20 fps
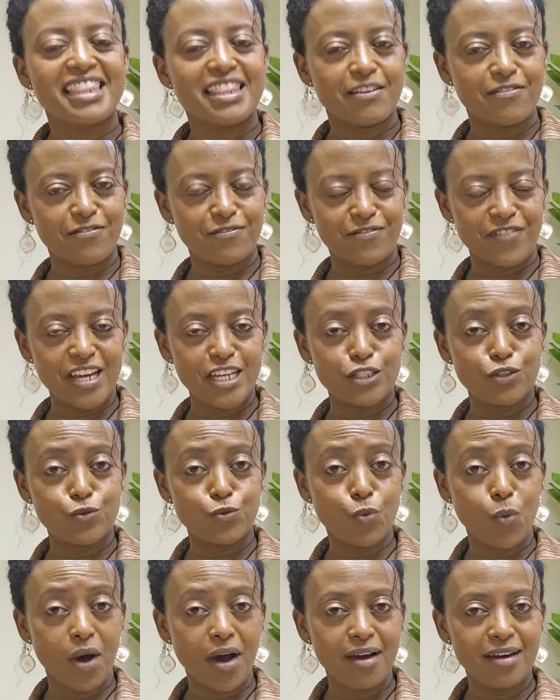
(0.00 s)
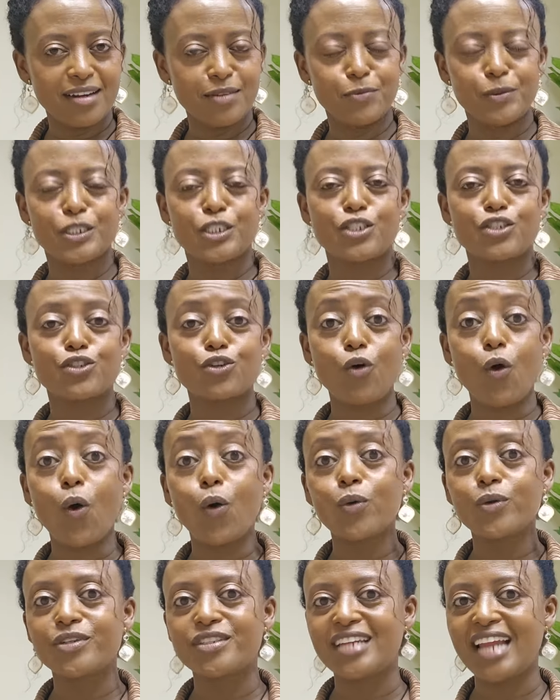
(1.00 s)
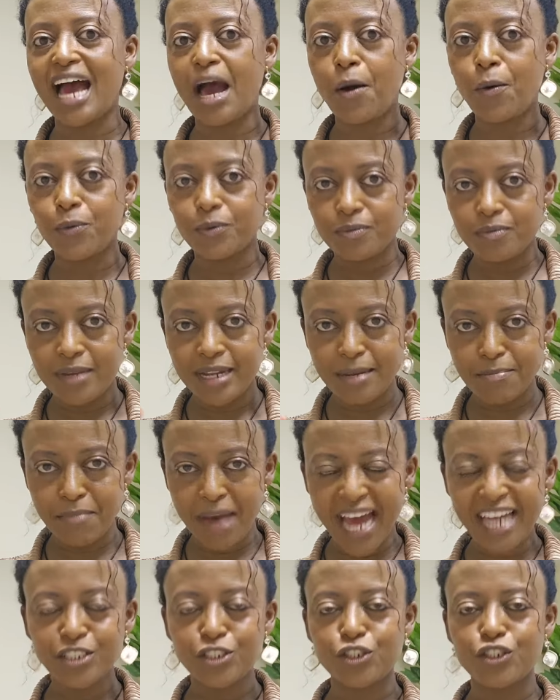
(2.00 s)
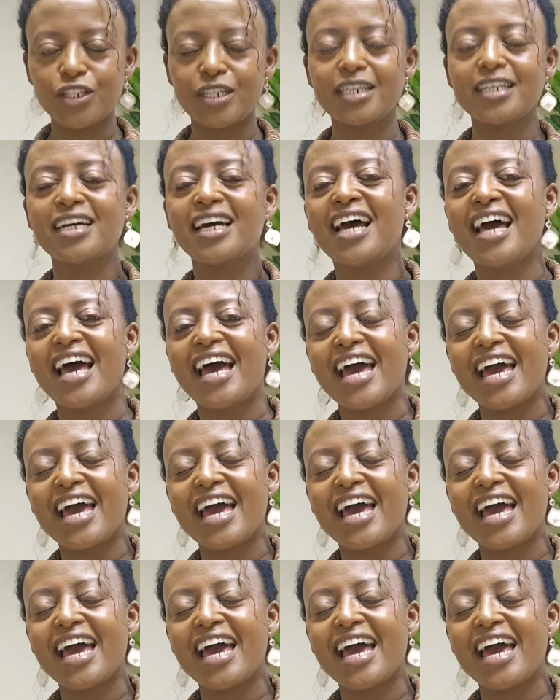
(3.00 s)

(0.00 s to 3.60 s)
The Phase 1, which is called now matching,